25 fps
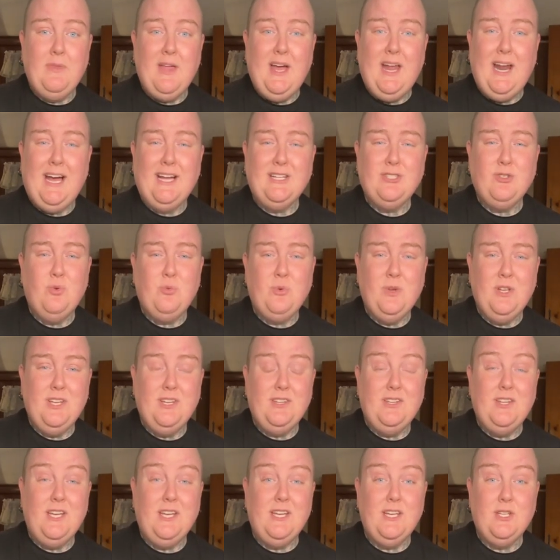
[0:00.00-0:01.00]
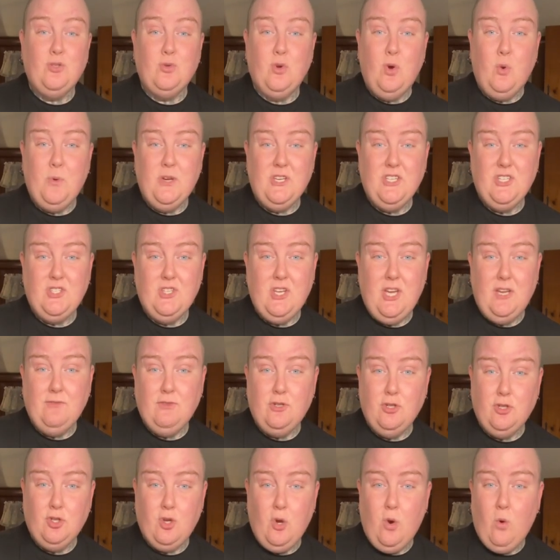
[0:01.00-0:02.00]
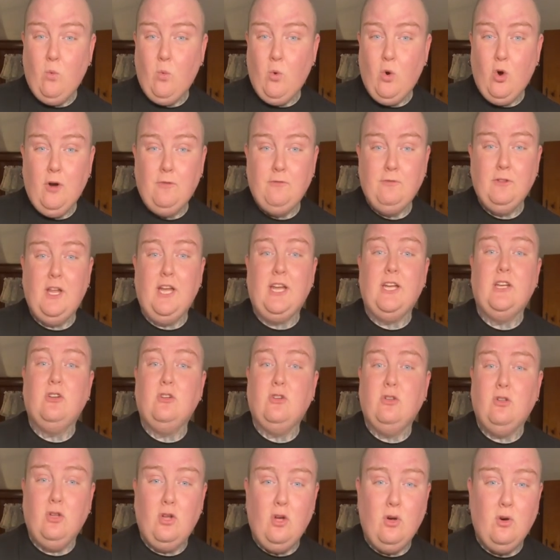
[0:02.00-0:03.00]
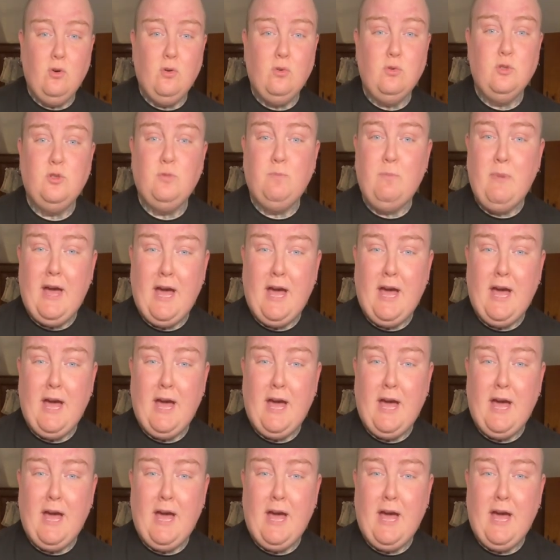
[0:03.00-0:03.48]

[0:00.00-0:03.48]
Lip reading: that I don't really think it's always safe to show off like clothes,